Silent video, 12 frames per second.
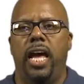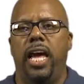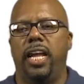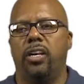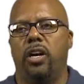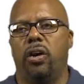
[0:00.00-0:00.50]

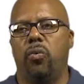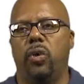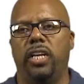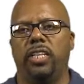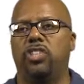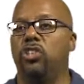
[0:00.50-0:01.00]
And
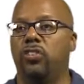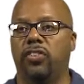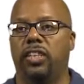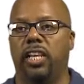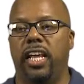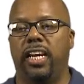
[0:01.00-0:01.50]
it's
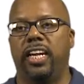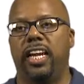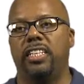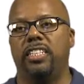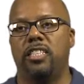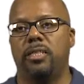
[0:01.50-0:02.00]
useful in a lot of
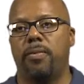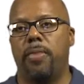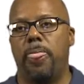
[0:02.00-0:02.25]
cases.